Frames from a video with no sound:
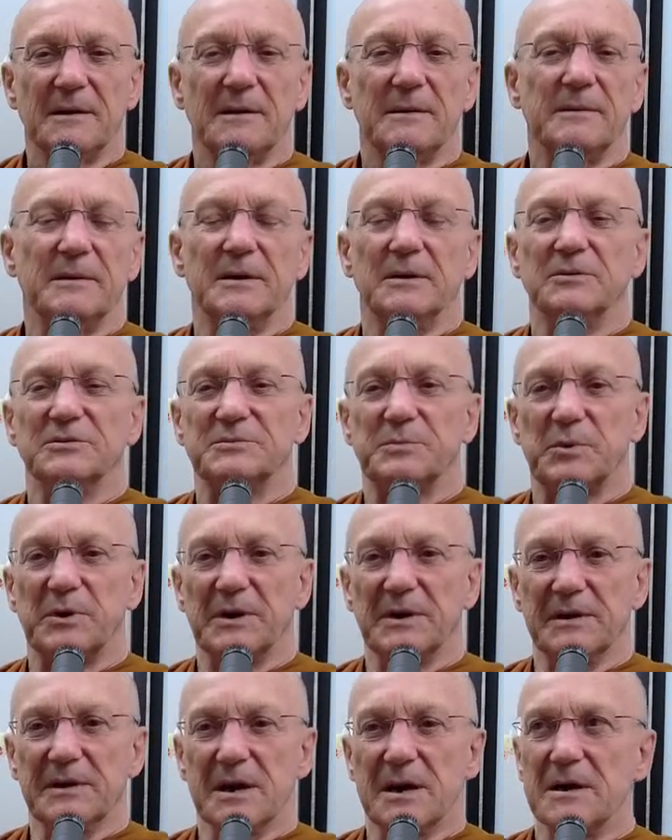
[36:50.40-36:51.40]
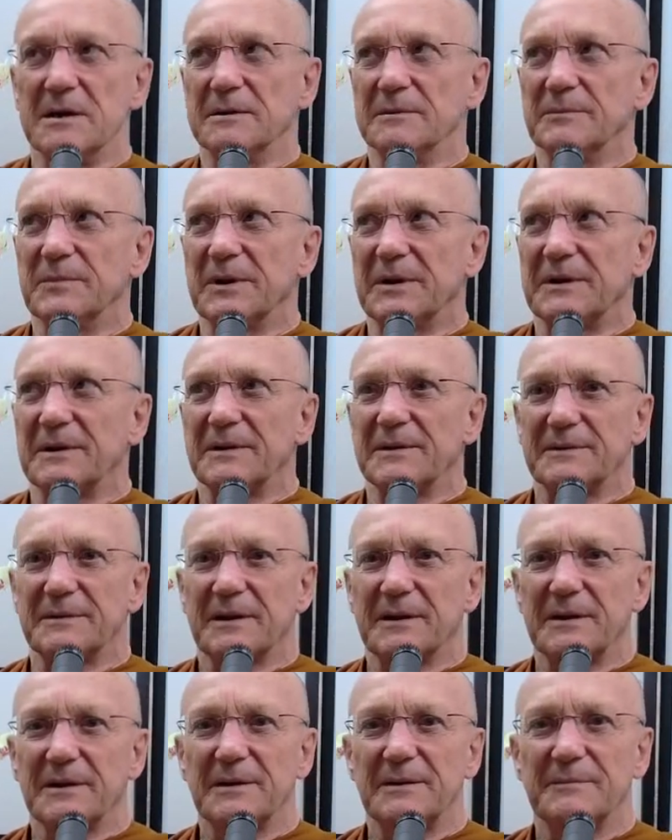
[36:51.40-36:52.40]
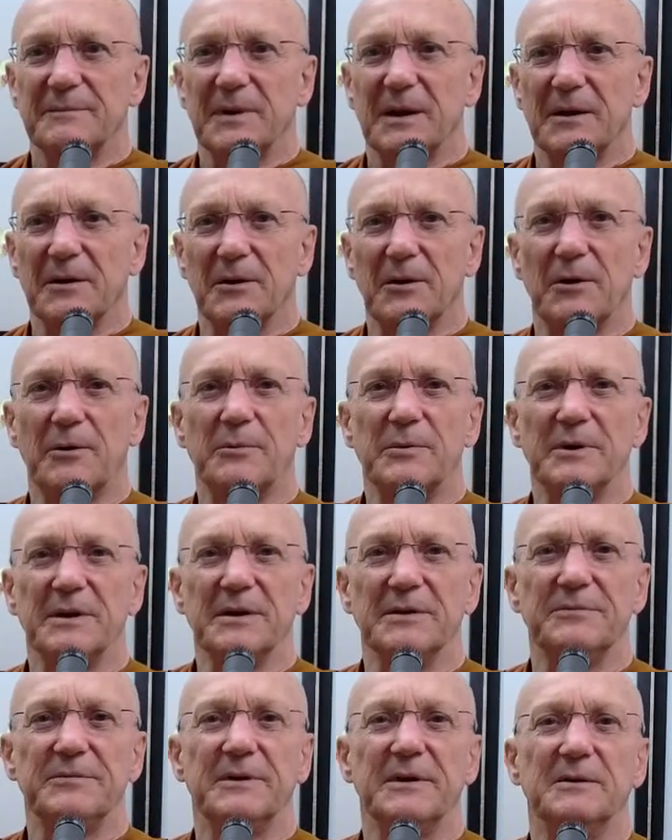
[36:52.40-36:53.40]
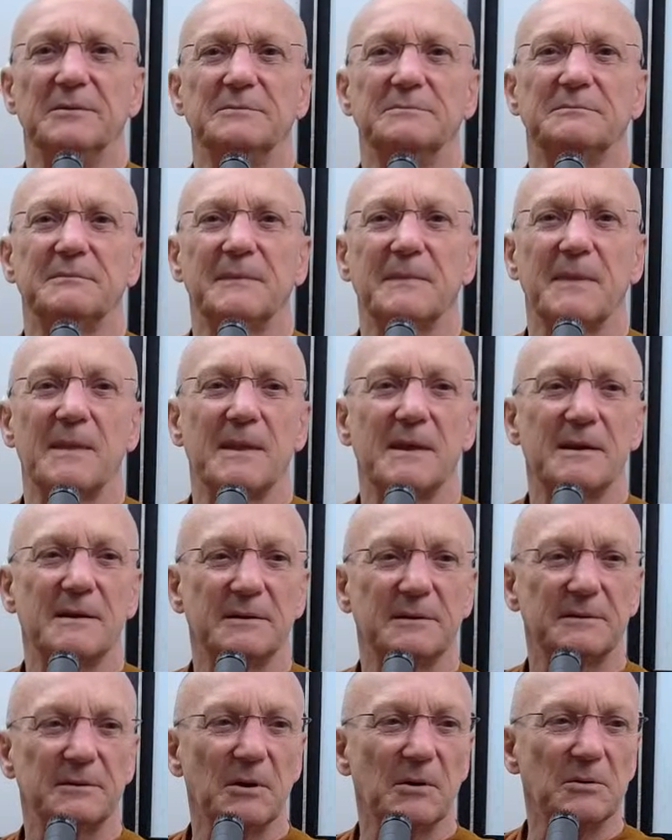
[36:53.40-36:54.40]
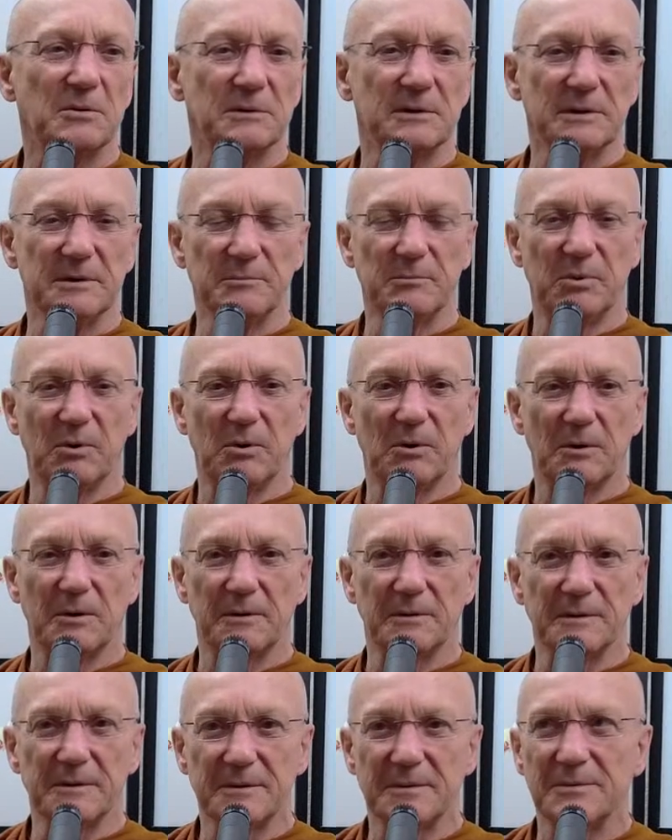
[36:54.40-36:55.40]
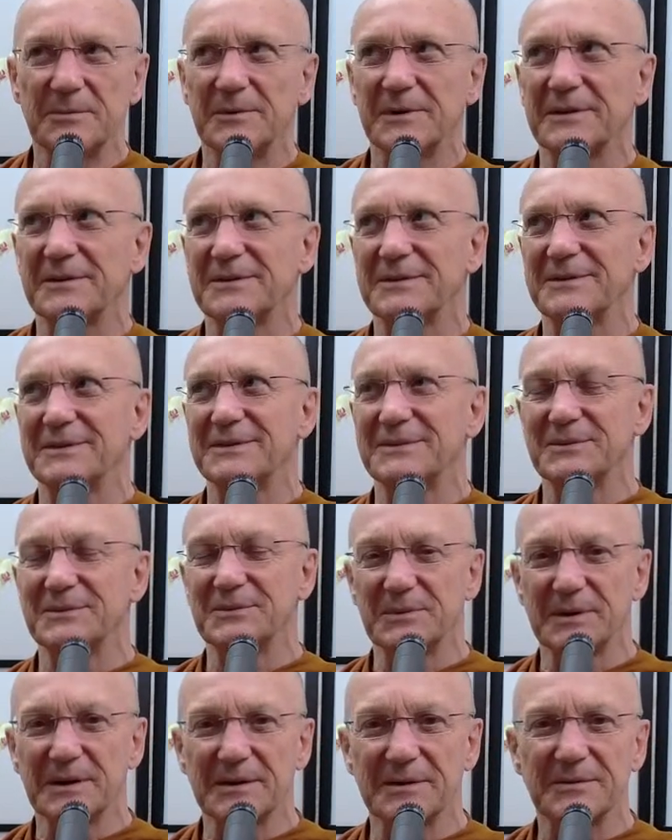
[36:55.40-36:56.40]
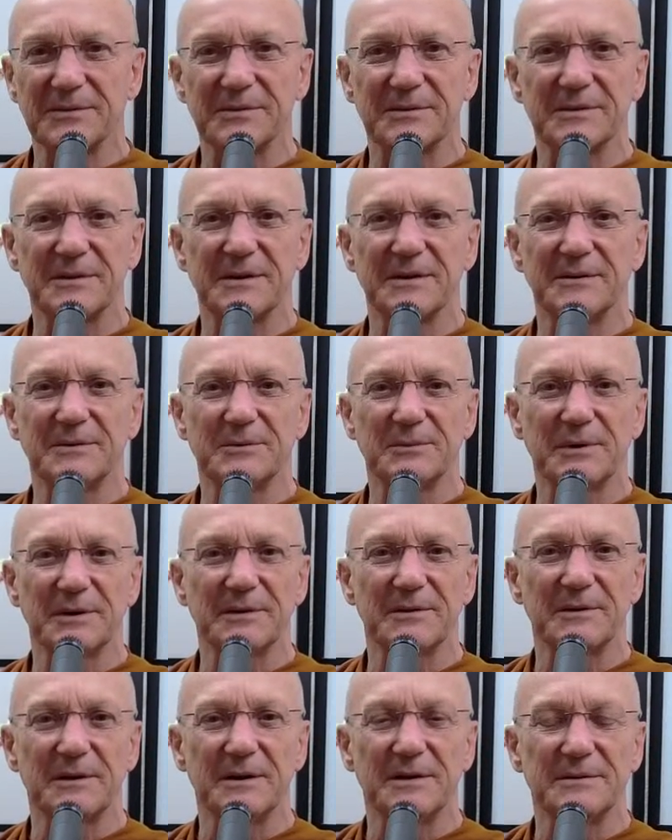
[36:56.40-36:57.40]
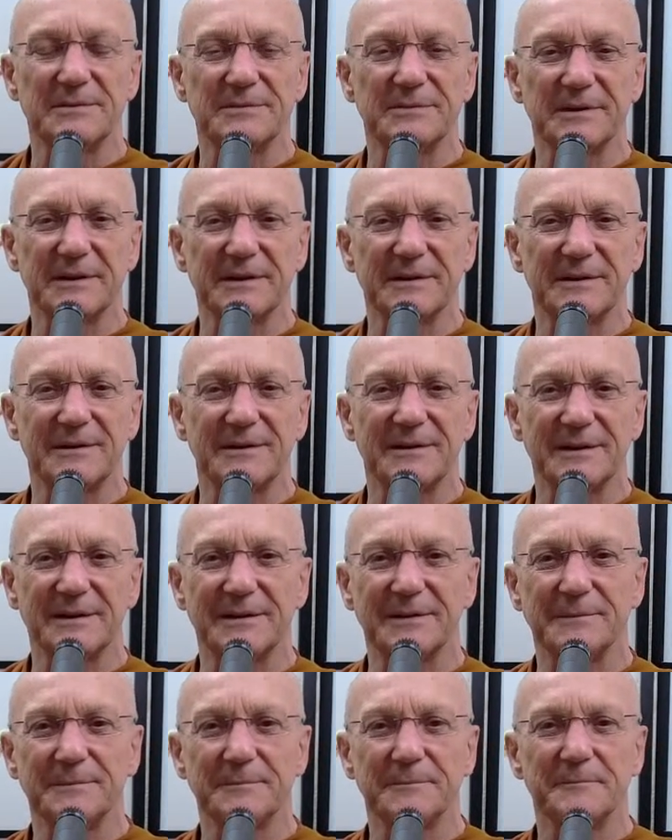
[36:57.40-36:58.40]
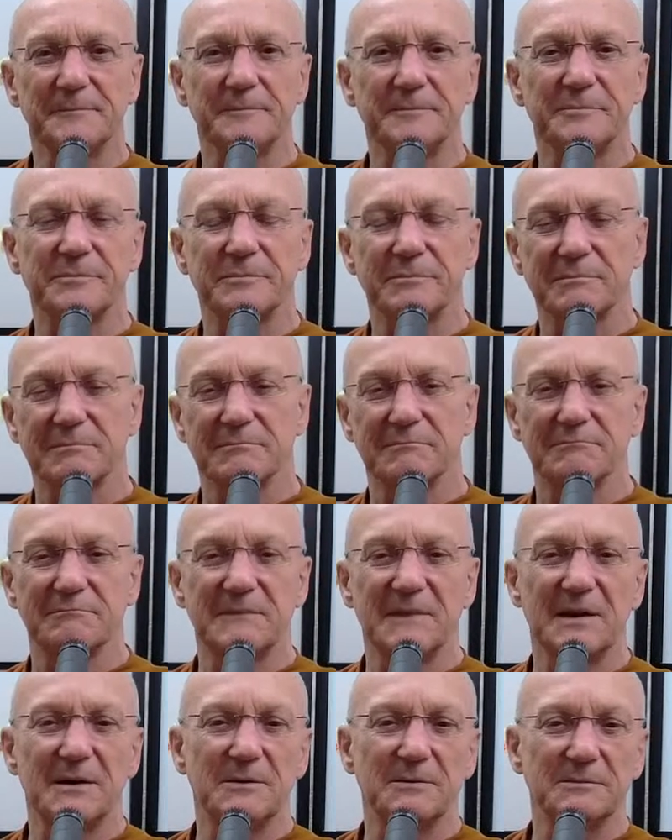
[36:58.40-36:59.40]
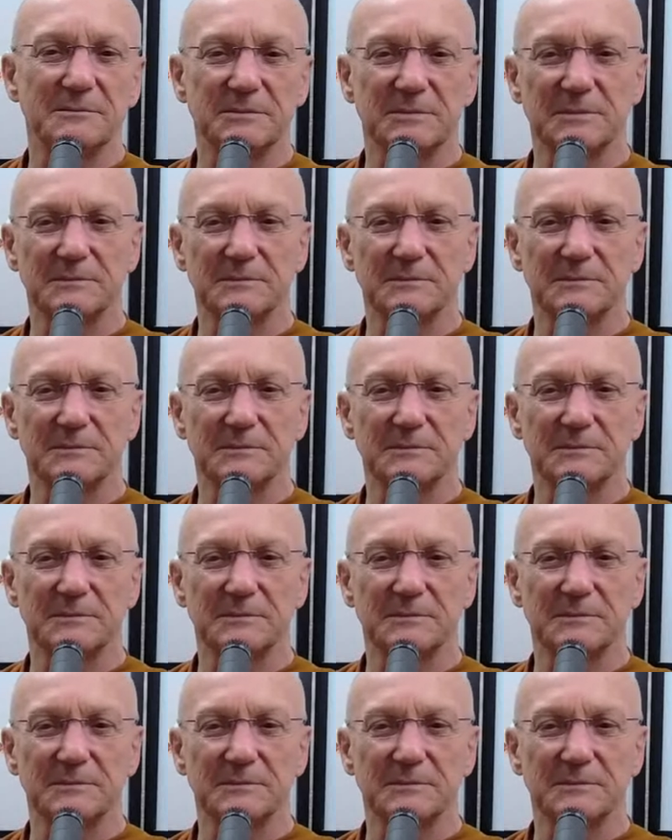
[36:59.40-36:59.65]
I was pretty young, but I already felt totally bored with life, and I had, you know,